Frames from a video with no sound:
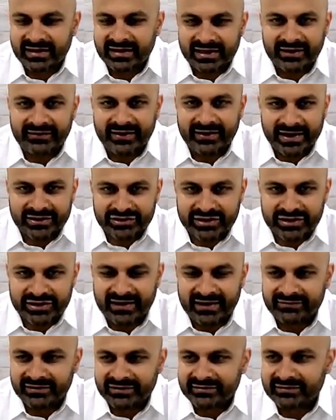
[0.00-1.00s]
love I actually
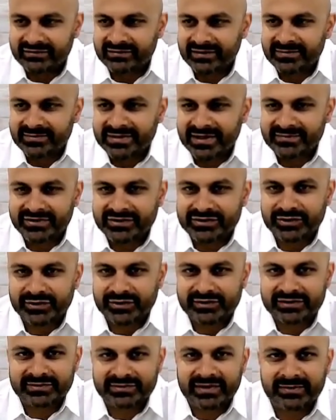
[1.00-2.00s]
have this sometimes i show
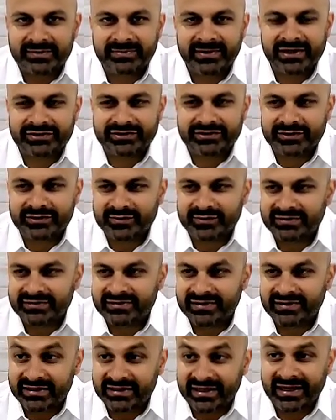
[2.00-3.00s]
this to my patients when they
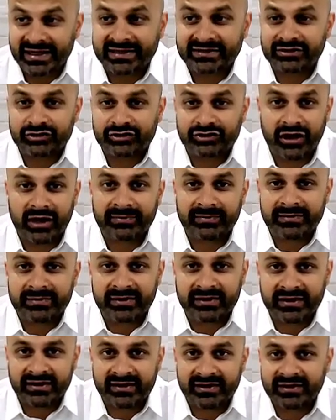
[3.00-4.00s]
say did i get the drop in
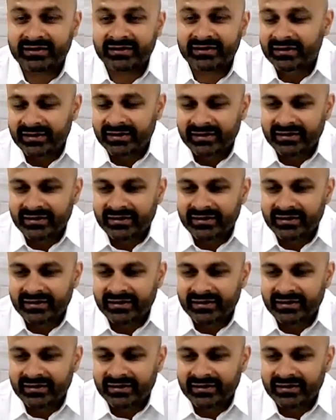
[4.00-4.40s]
my eye